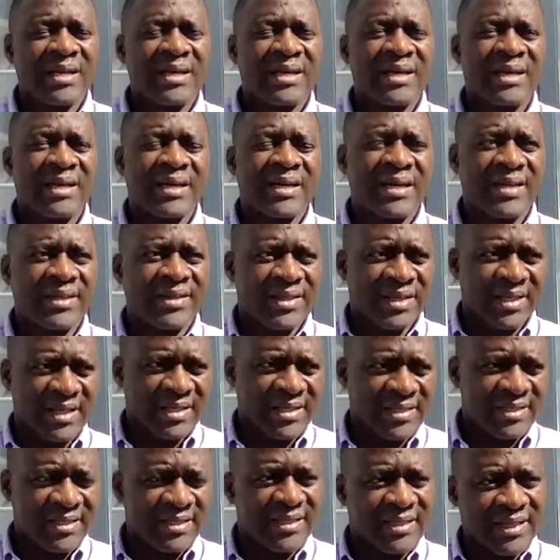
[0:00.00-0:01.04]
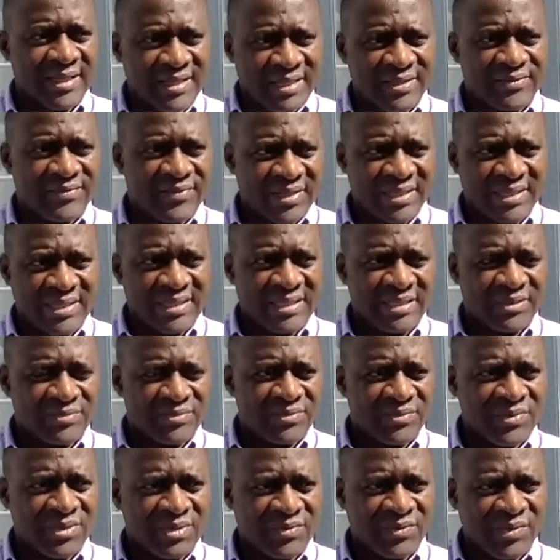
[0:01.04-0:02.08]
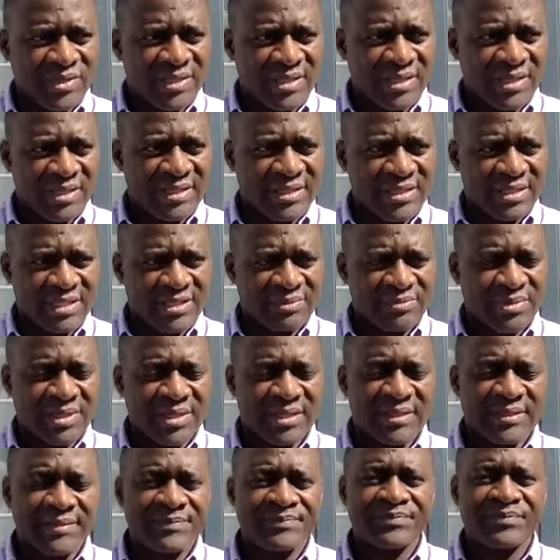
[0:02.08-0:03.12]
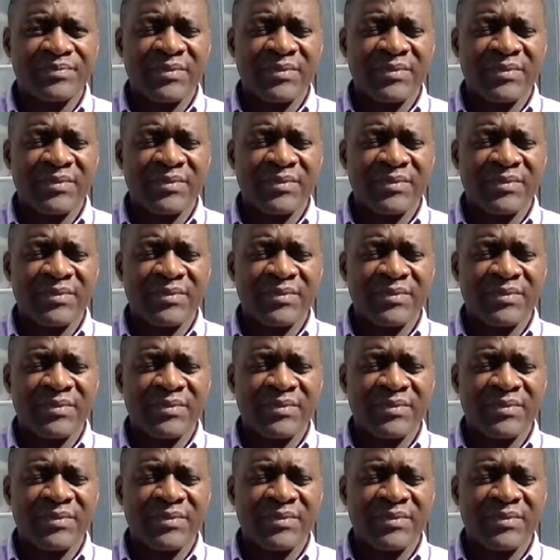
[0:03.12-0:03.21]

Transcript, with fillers: and then later infected them with TB.